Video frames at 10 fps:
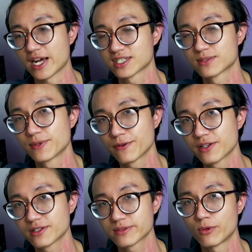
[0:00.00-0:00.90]

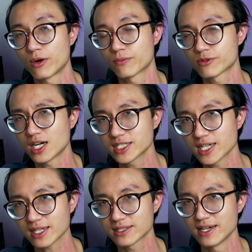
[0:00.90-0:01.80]
experience more
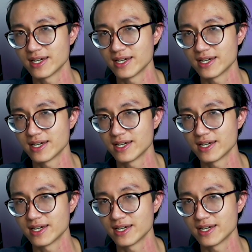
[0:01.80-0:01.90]
projects.